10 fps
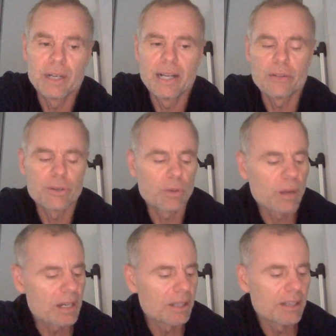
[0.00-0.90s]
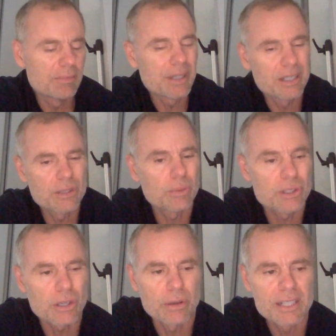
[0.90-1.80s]
a healthier way to live, because it
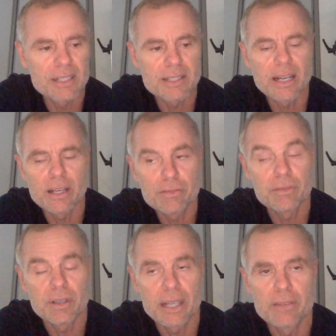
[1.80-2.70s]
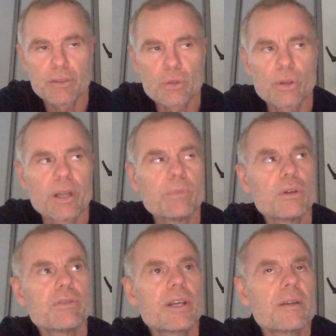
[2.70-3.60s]
was a crazy town. If you saw that
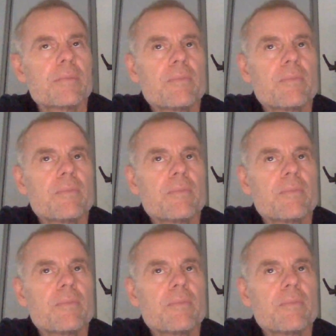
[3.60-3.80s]
movie,